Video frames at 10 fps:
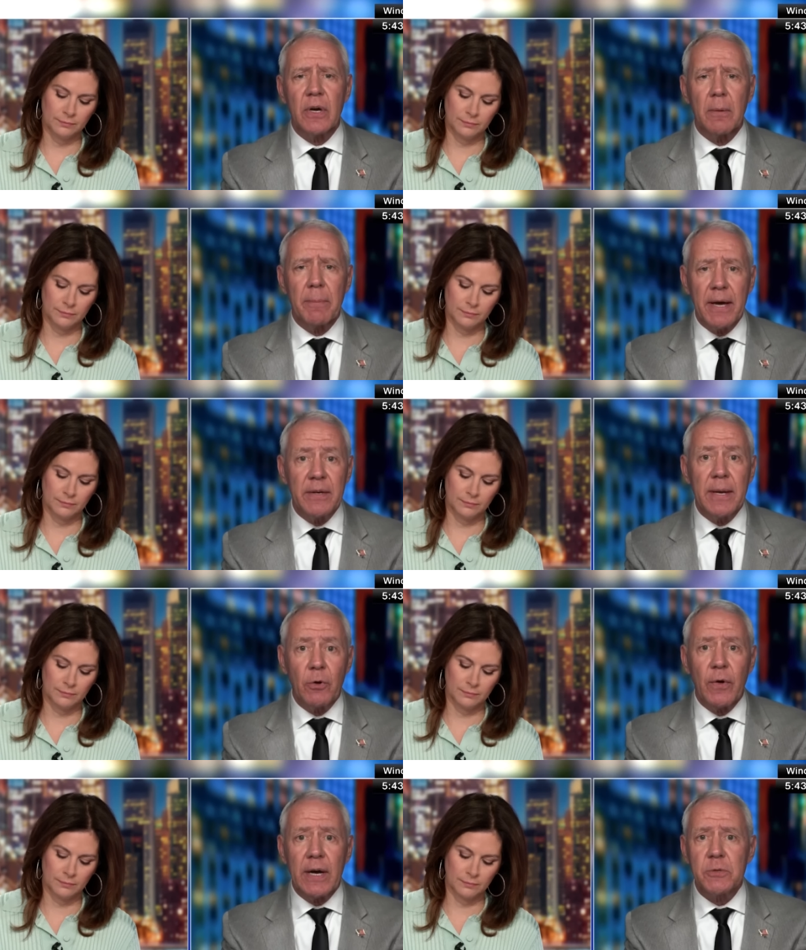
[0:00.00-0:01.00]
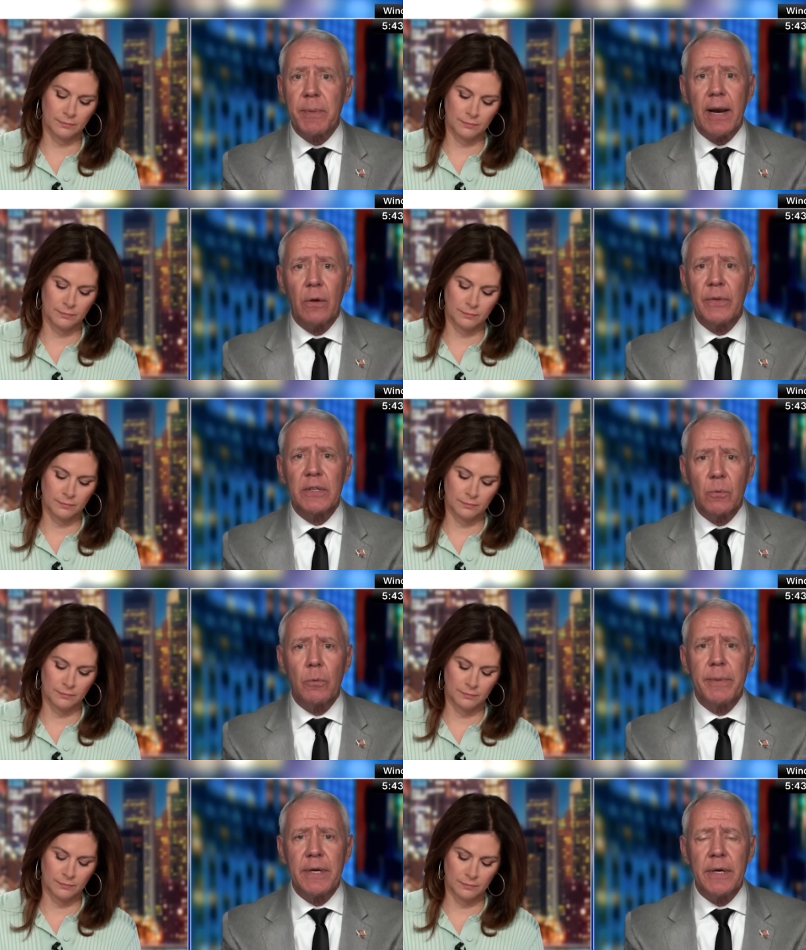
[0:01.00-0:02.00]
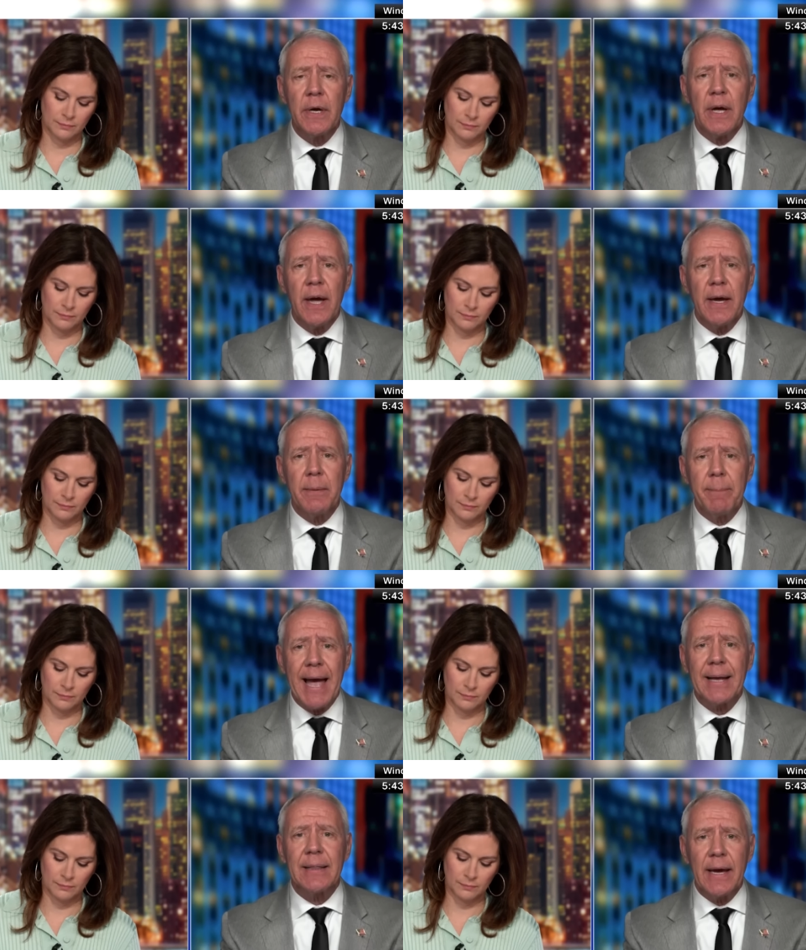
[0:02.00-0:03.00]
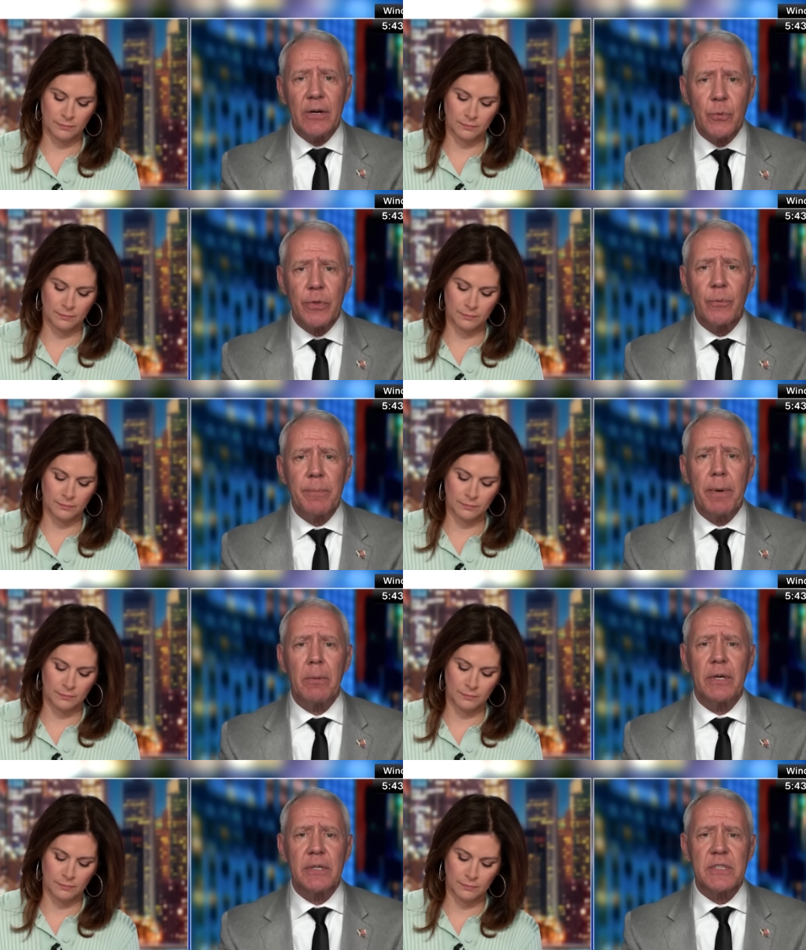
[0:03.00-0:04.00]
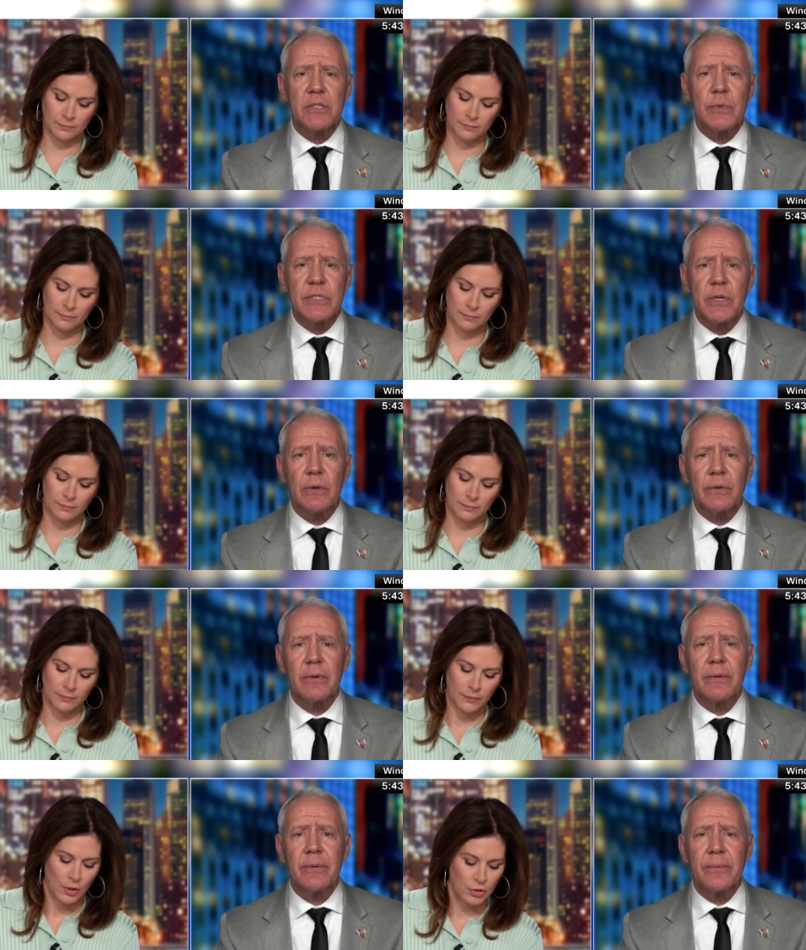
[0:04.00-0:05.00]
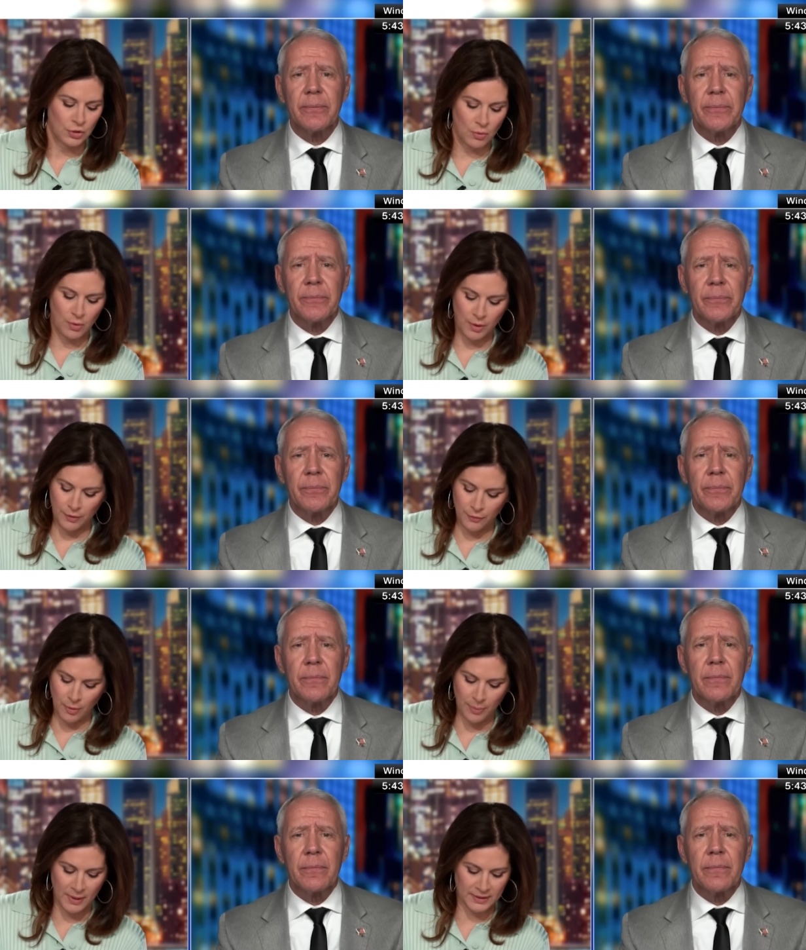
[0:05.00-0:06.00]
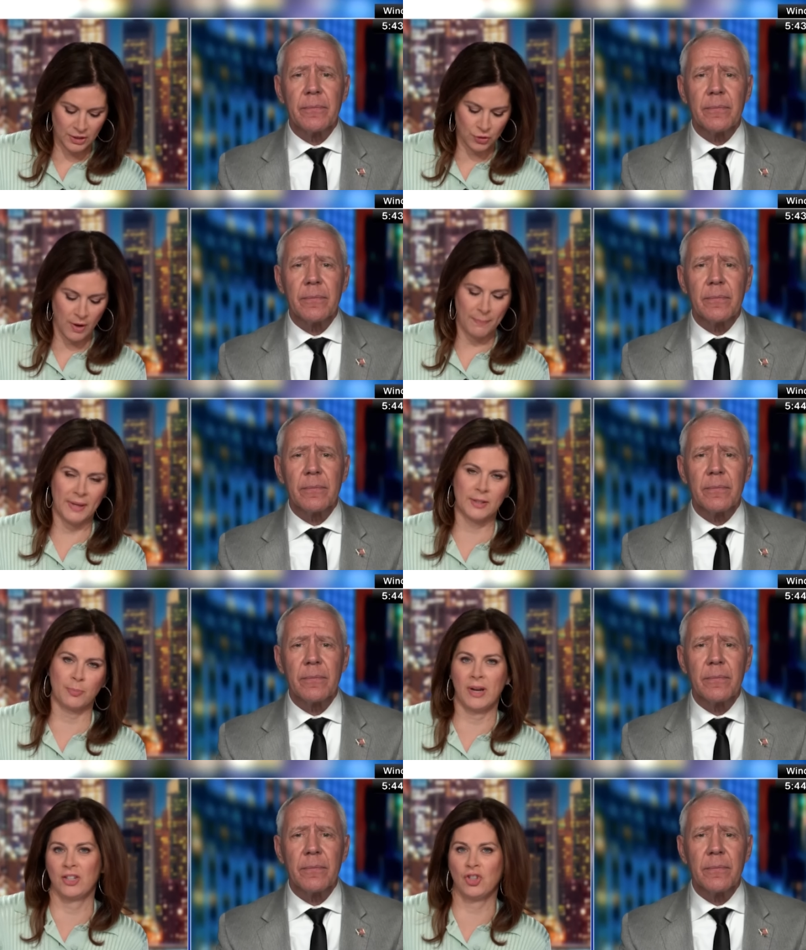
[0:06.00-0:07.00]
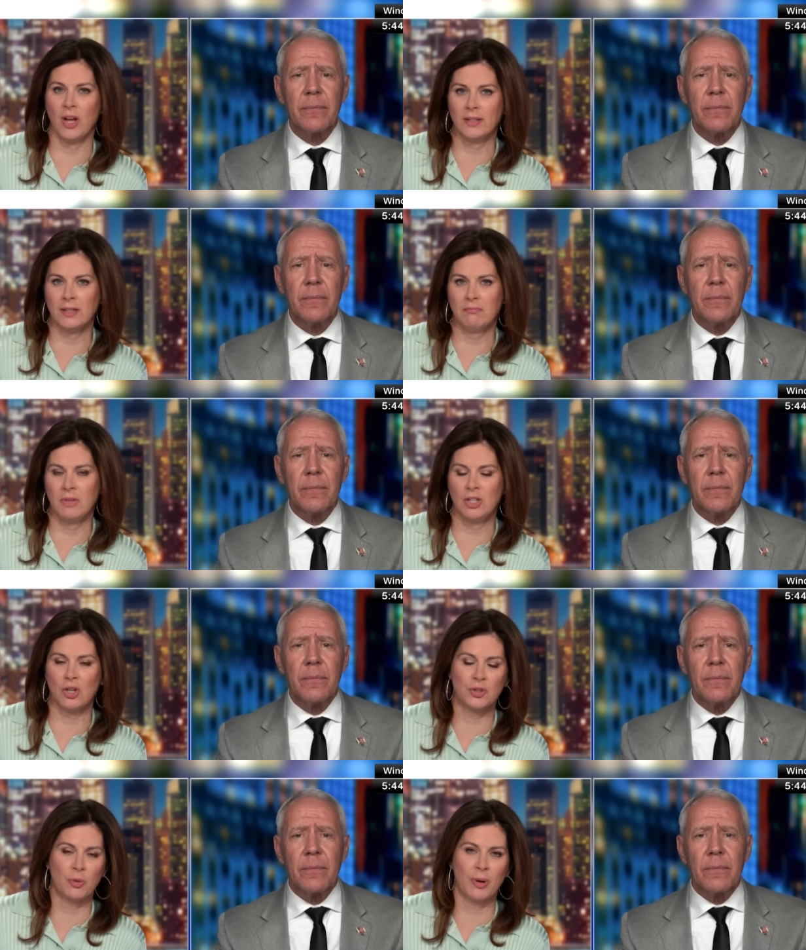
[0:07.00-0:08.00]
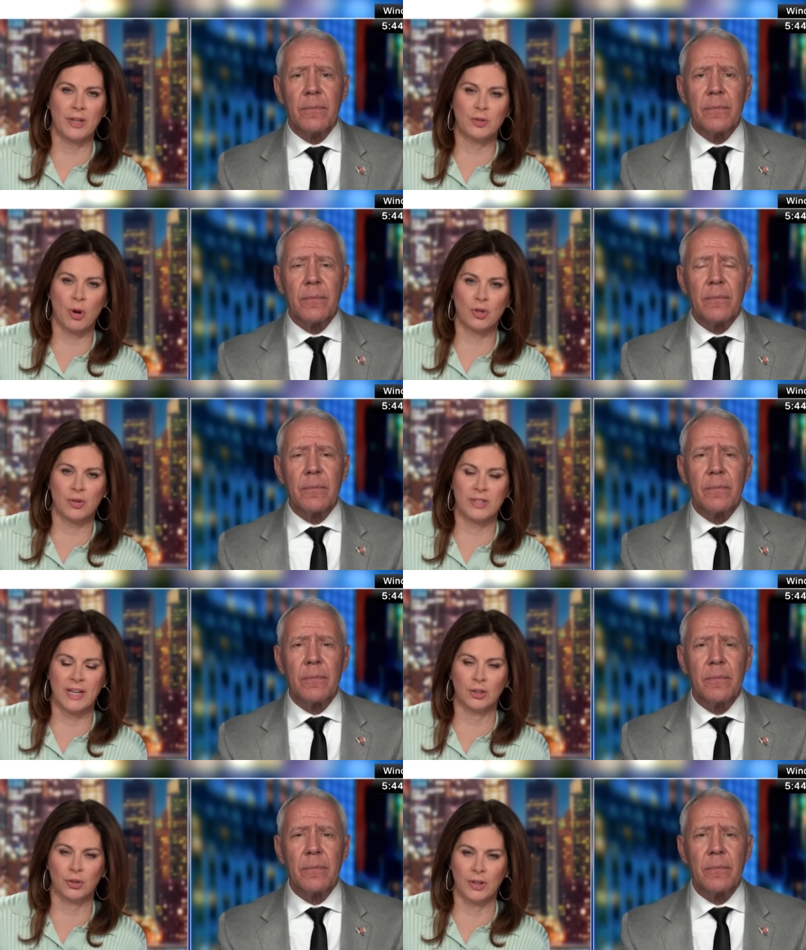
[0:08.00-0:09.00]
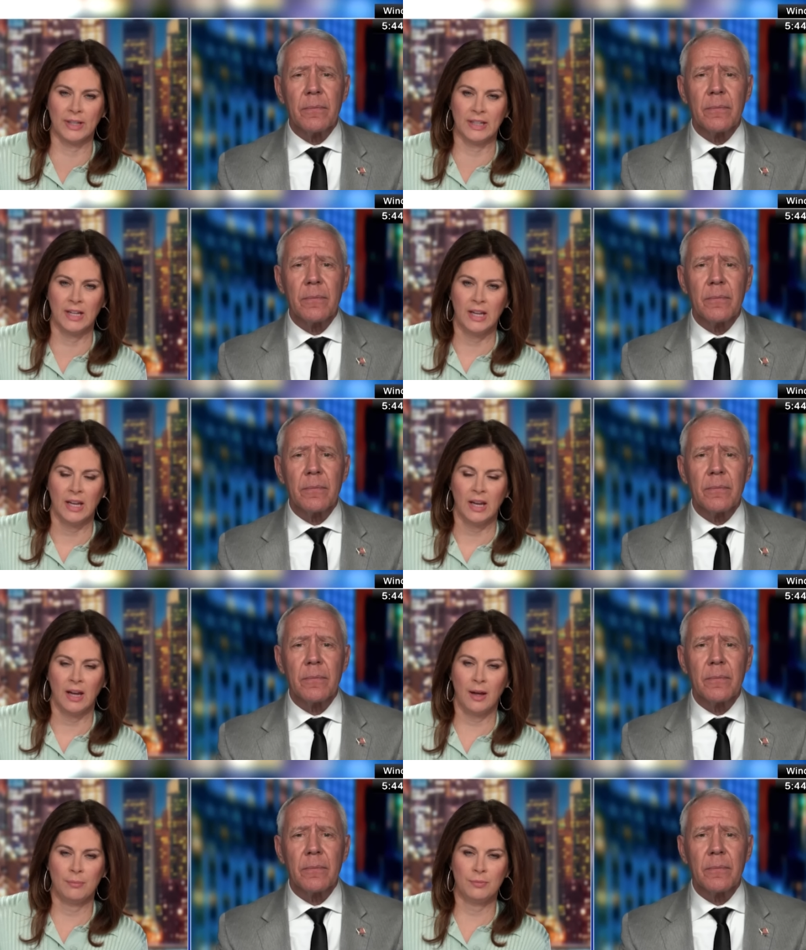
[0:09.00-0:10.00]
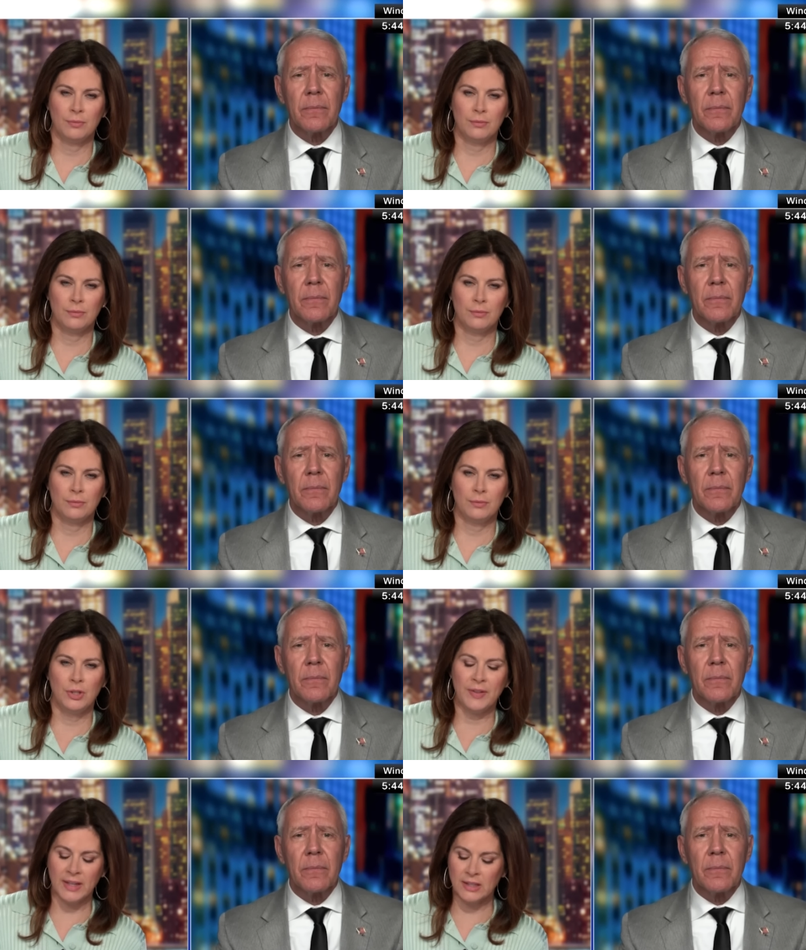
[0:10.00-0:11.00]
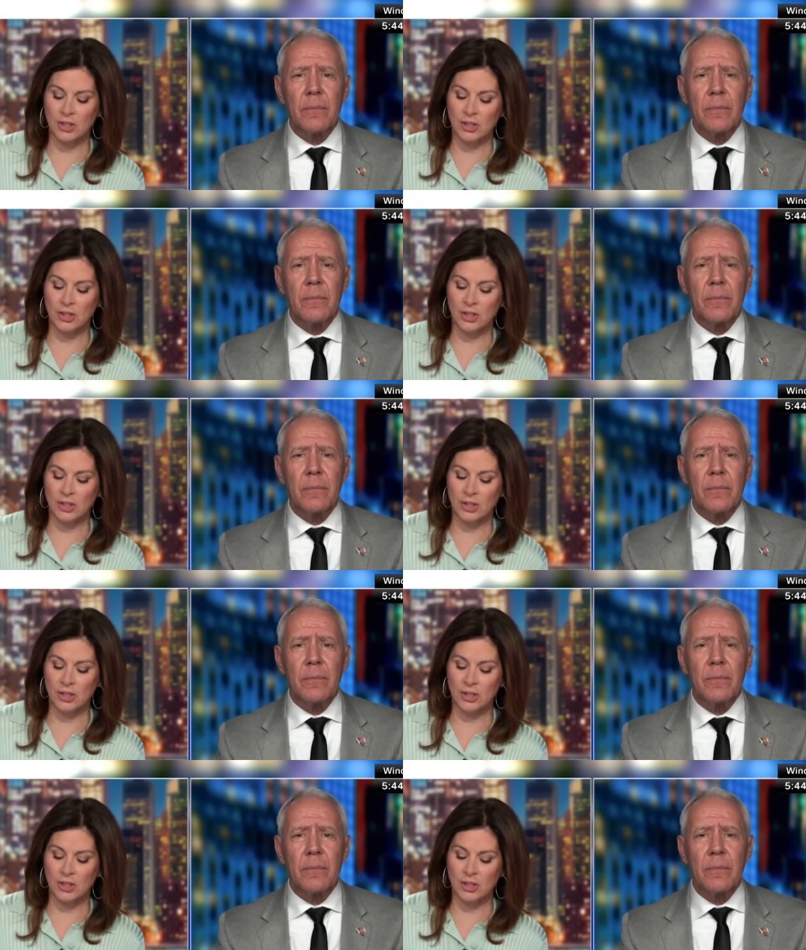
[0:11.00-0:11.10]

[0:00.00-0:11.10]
Speaker 1: uh, by the Democrats, but I don't think there will be a backlash with Republicans as a result. So uh, the former
Speaker 2: President Trump has praised Johnson. He's also praised Marjorie Taylor Greene. Um, do you think he's